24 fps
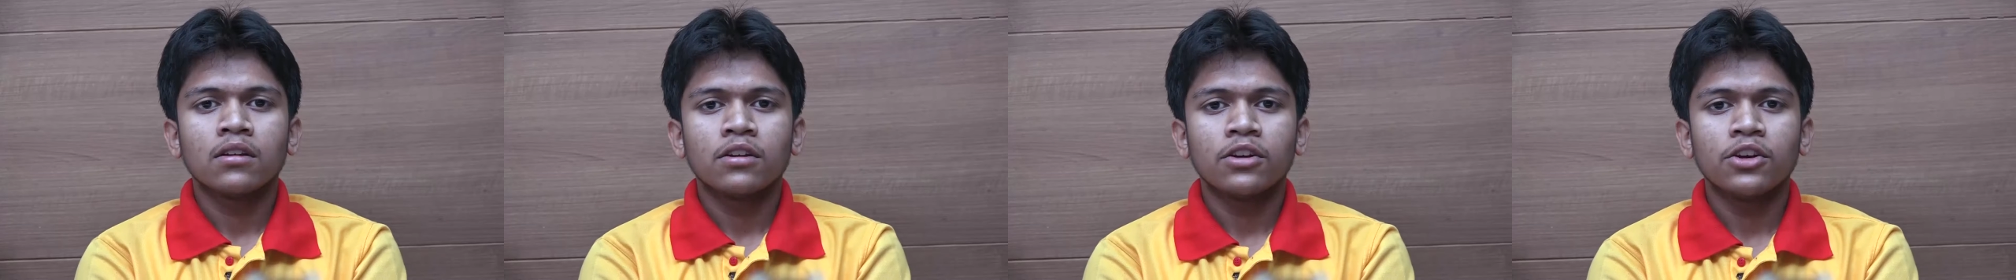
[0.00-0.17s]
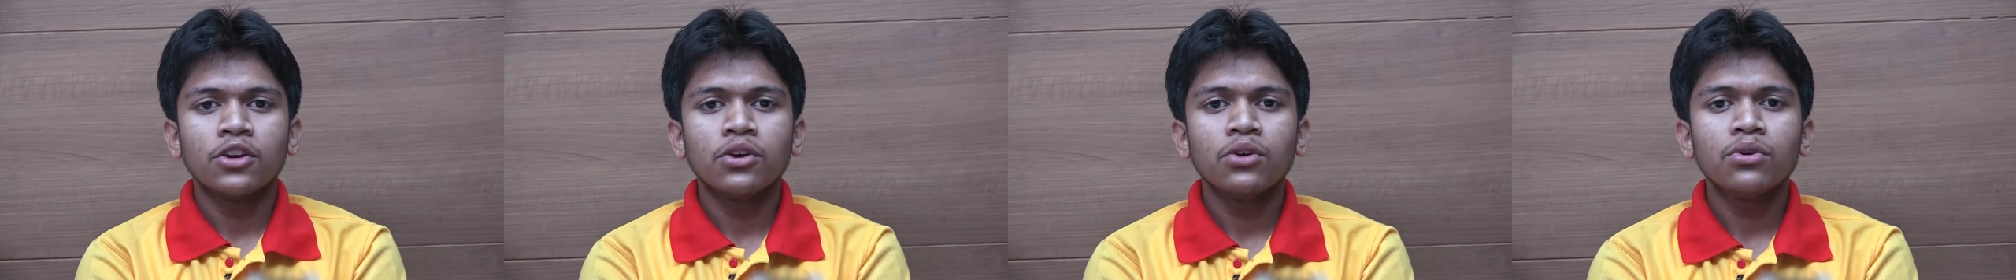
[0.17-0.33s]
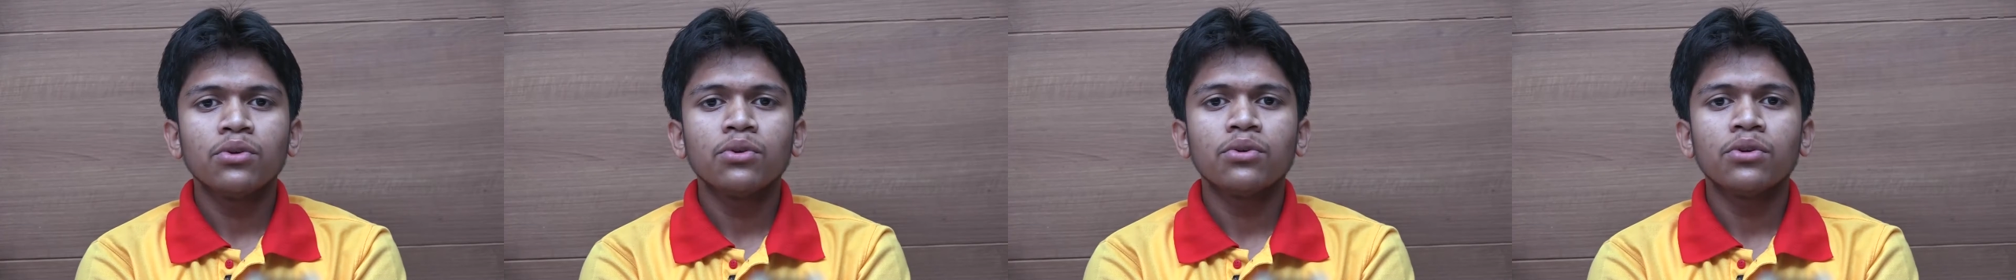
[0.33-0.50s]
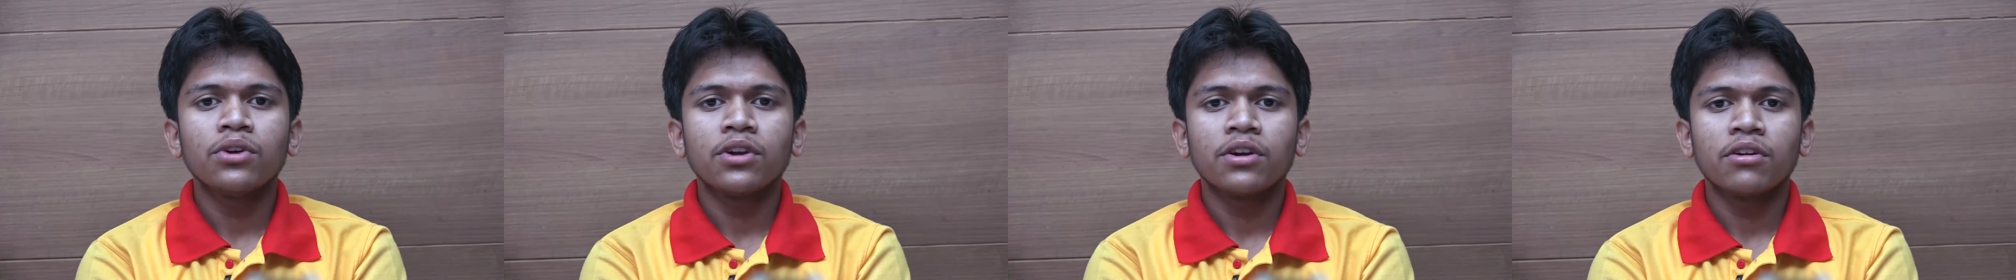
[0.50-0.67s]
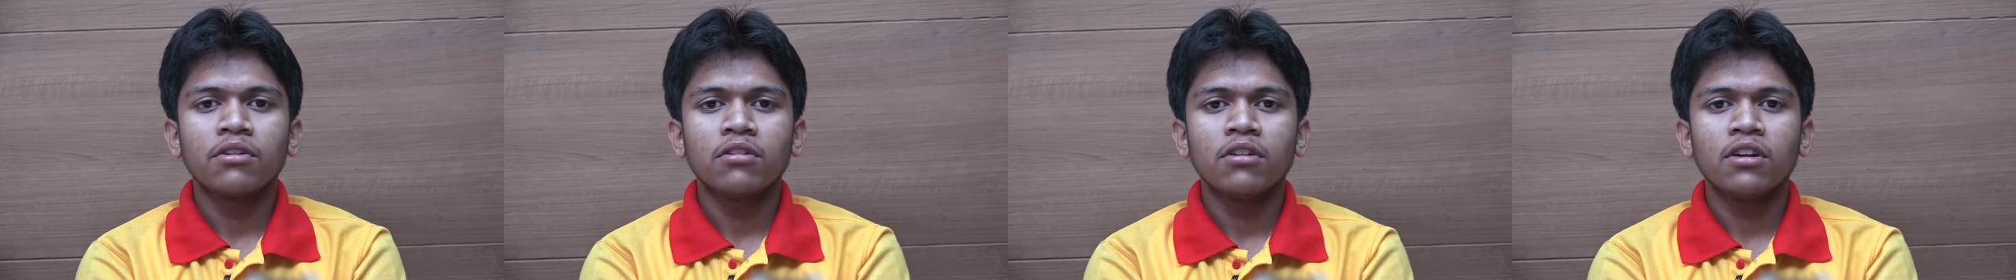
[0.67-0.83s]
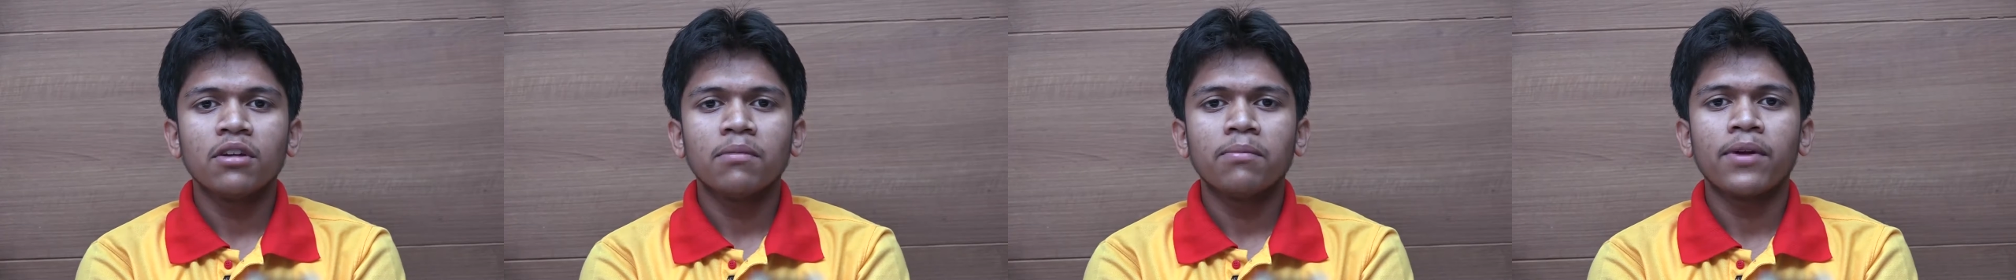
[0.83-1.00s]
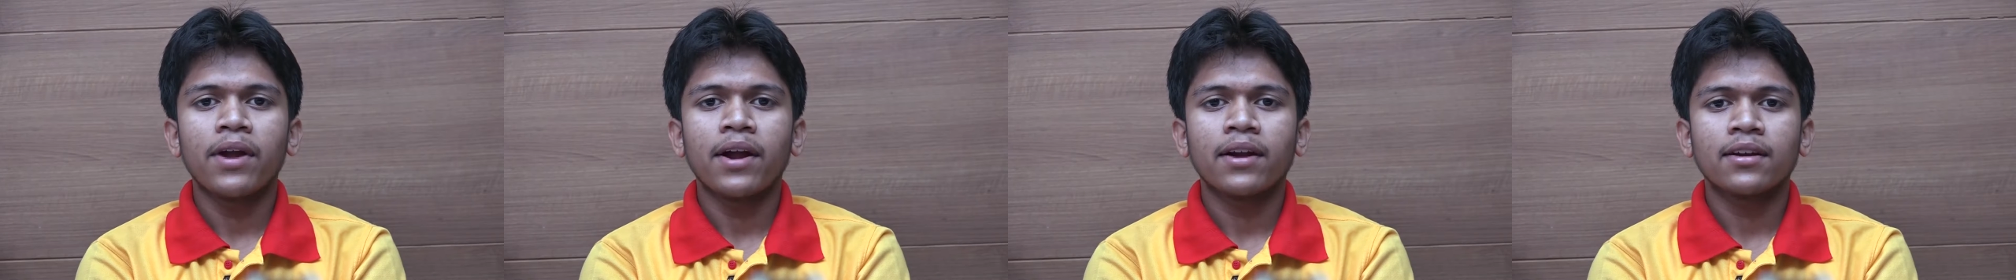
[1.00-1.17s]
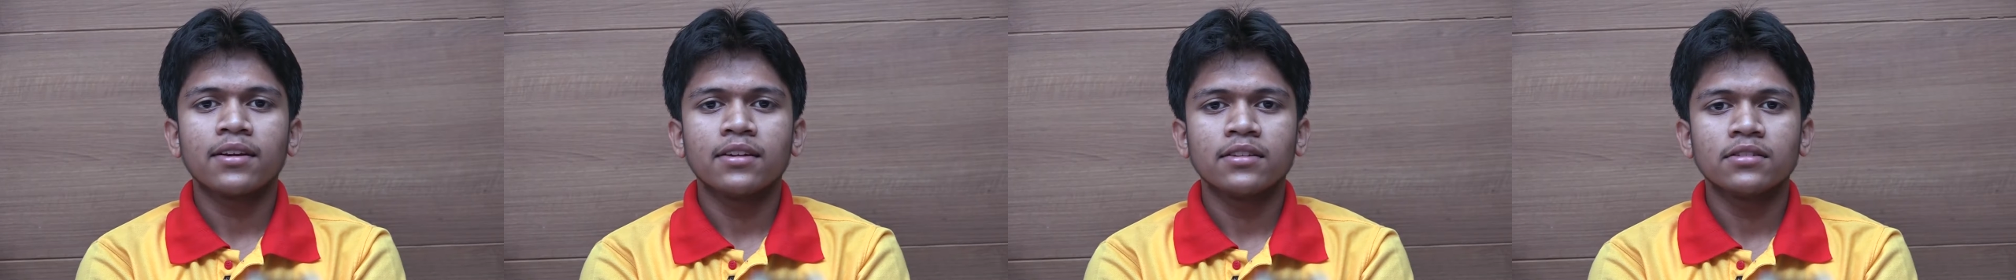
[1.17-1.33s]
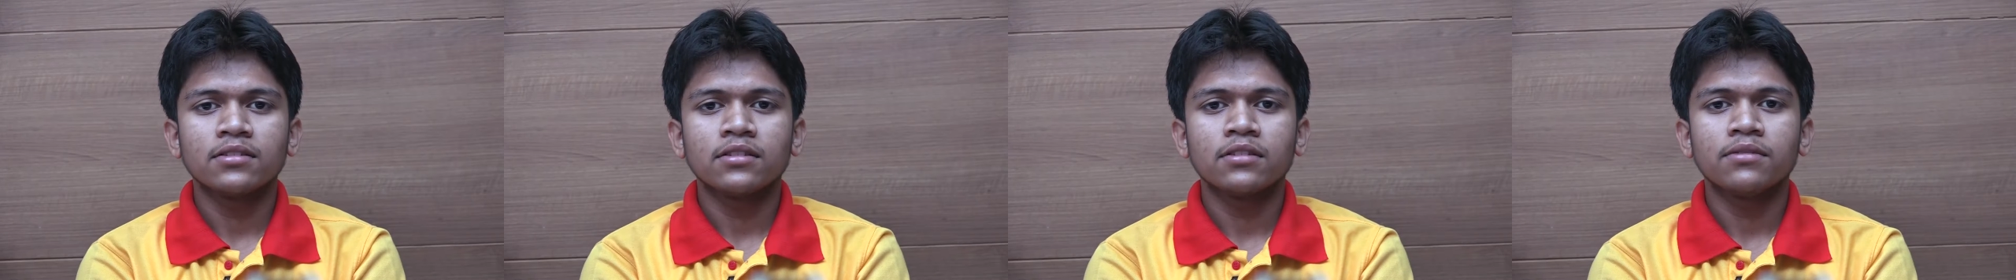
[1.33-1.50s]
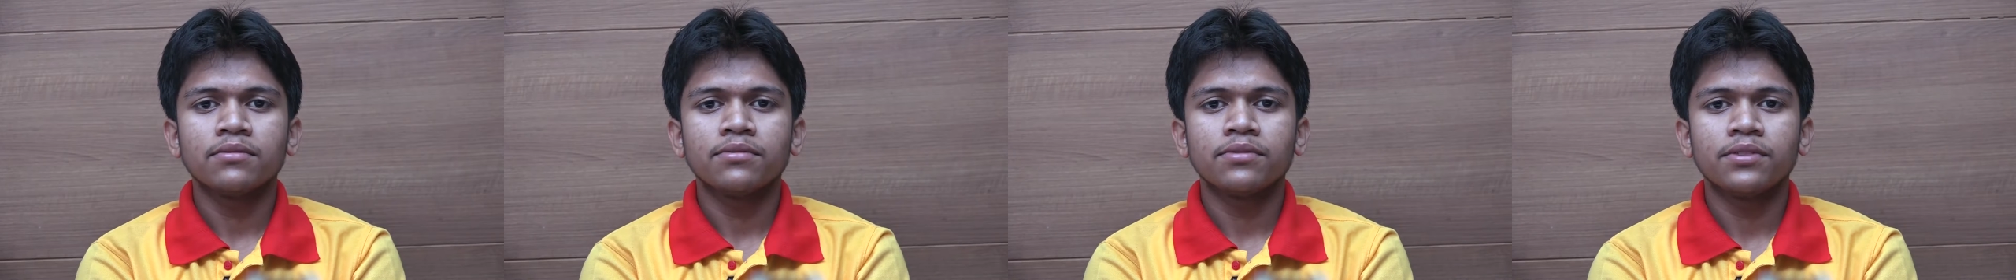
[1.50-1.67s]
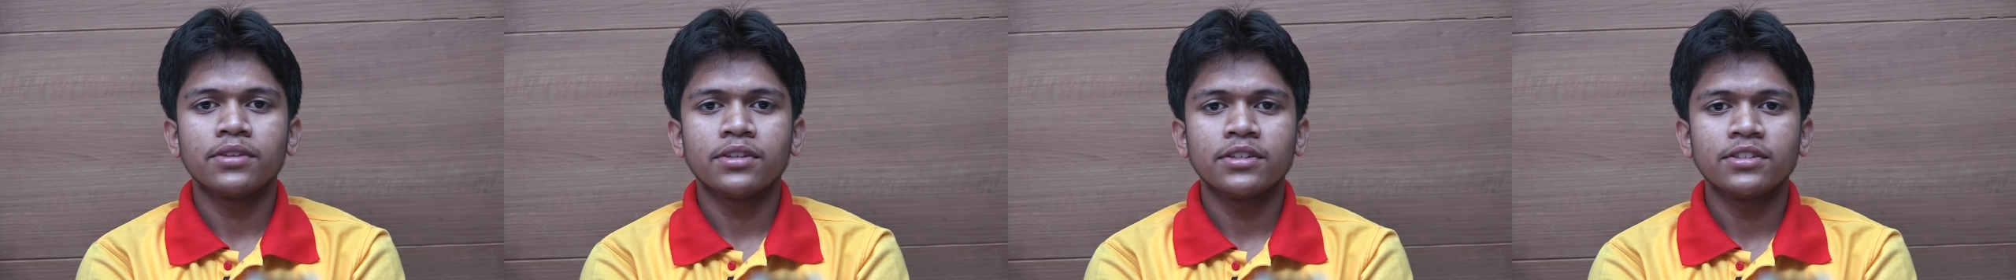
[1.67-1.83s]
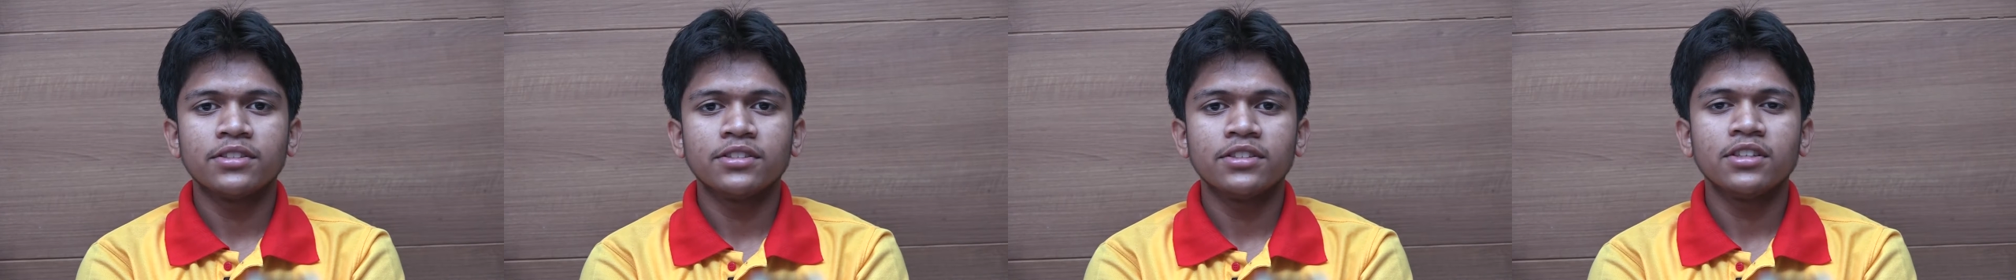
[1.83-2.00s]
Due to regular practice in
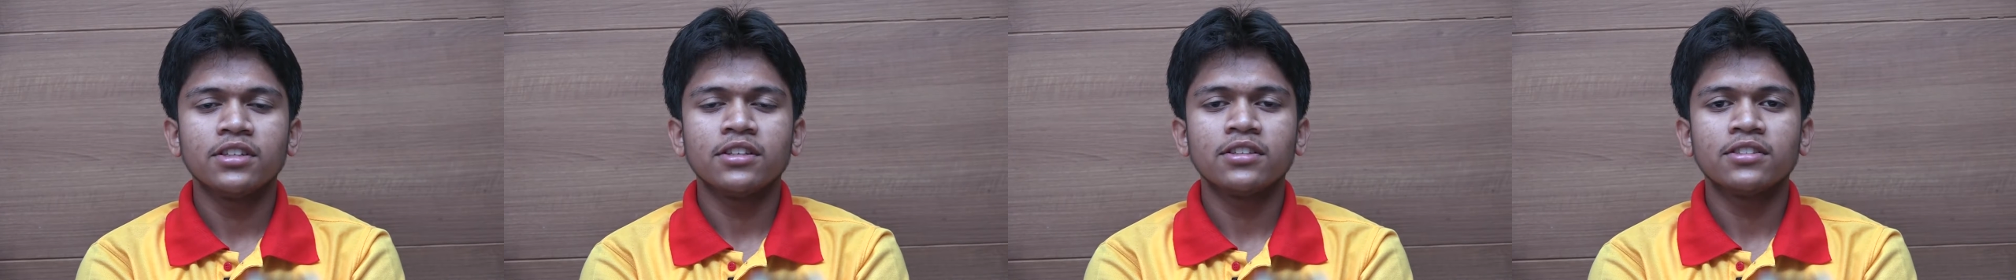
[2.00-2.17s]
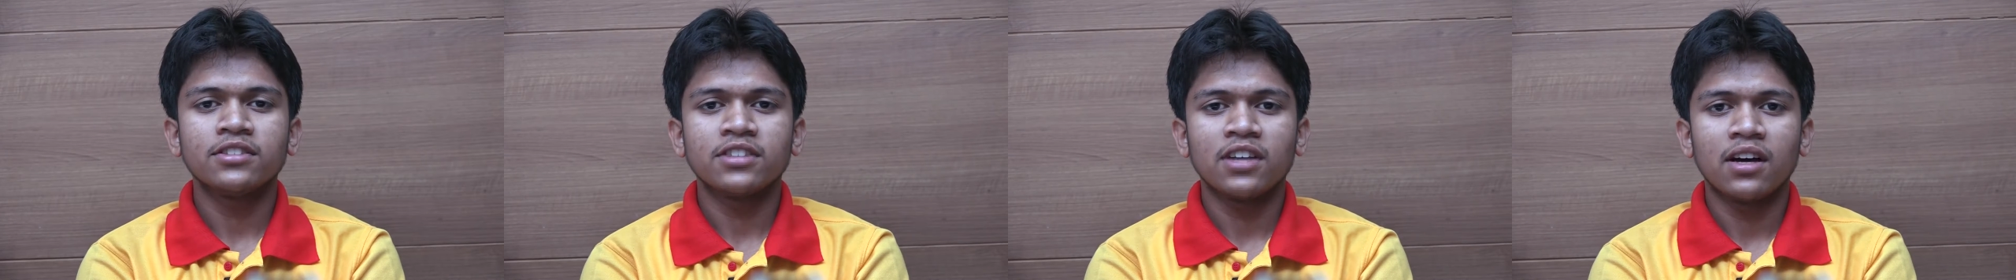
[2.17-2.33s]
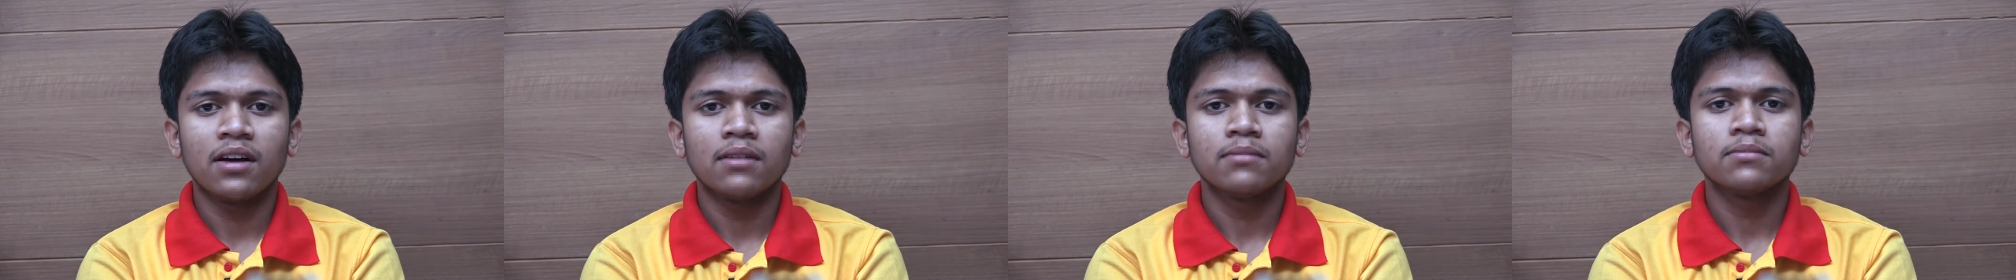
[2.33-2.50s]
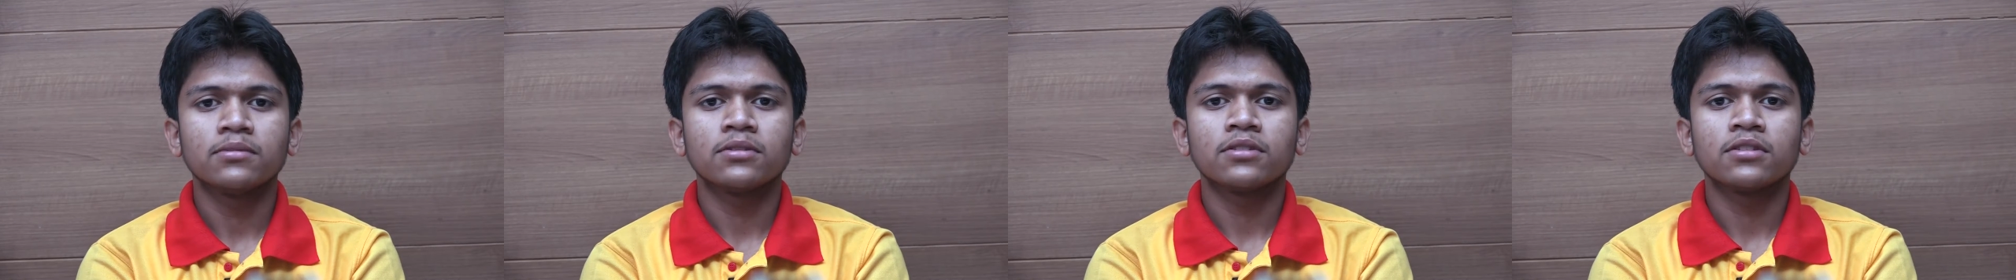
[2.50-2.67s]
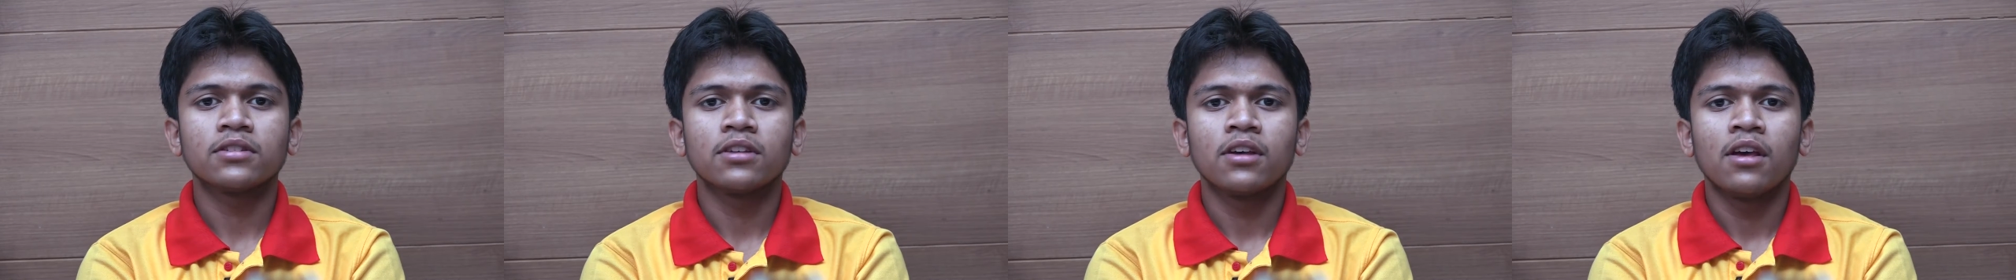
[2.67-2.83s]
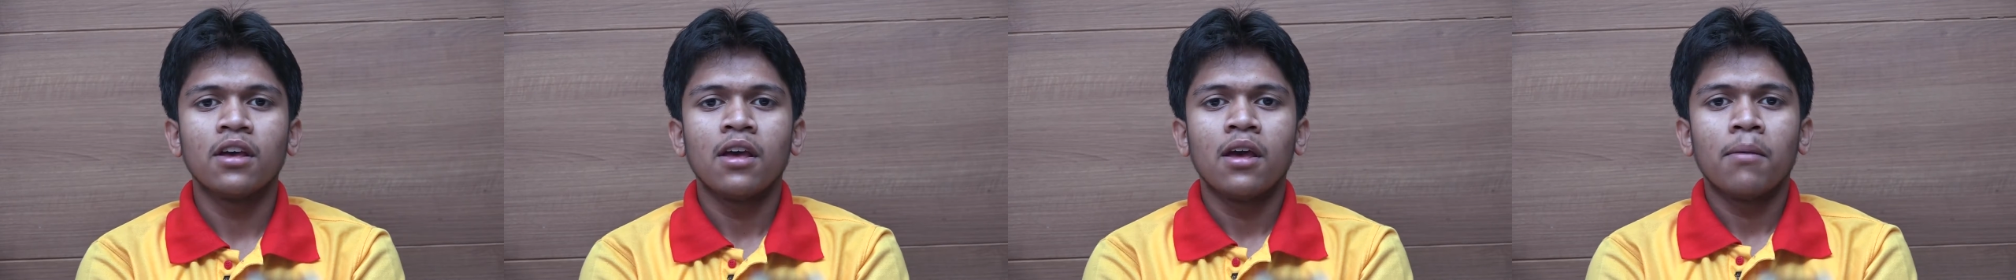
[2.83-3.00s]
FIITJEE exams,